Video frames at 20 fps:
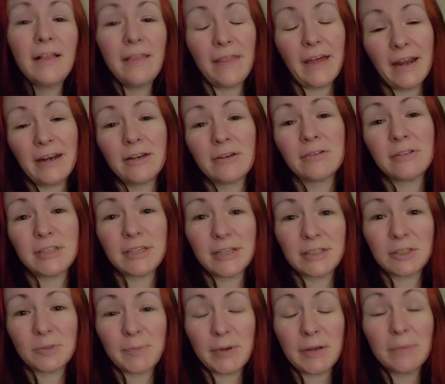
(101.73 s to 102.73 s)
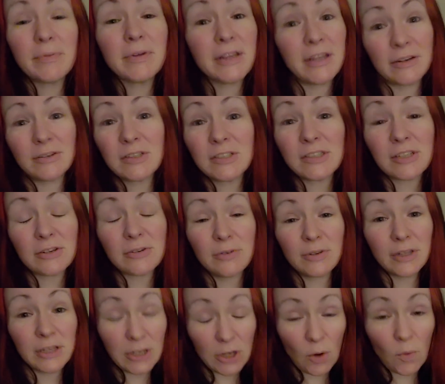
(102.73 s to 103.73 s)
That irritates me, but there is
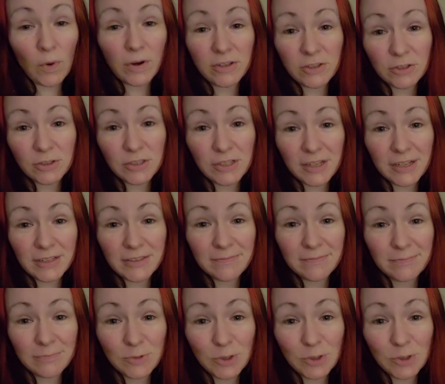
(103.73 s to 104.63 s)
literally nowhere to sit it.